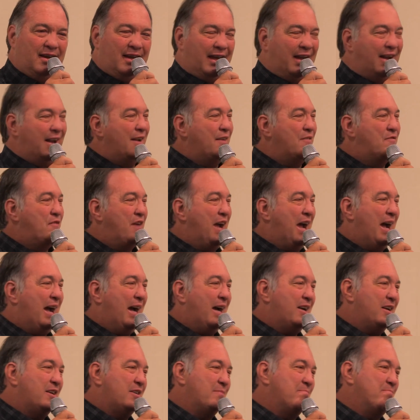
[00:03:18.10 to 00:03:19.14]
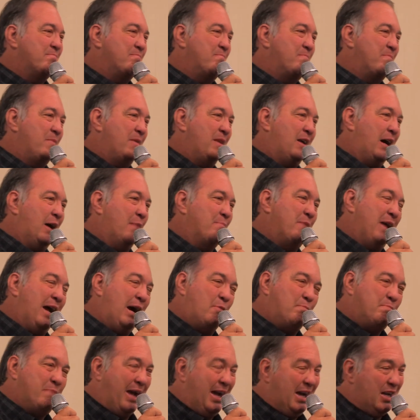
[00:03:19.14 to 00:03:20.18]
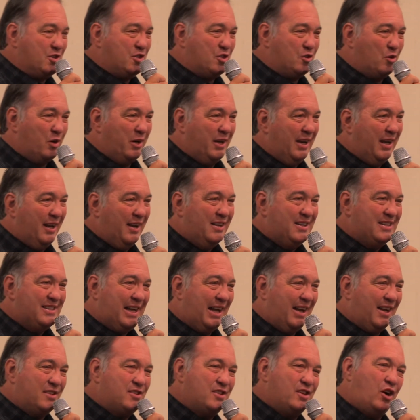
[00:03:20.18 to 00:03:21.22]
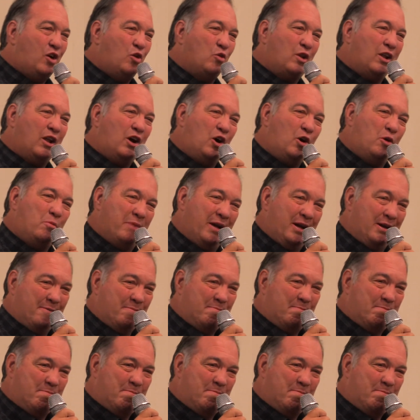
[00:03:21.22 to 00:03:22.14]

And in fact, I'm now pastoring in Sallisaw, Oklahoma.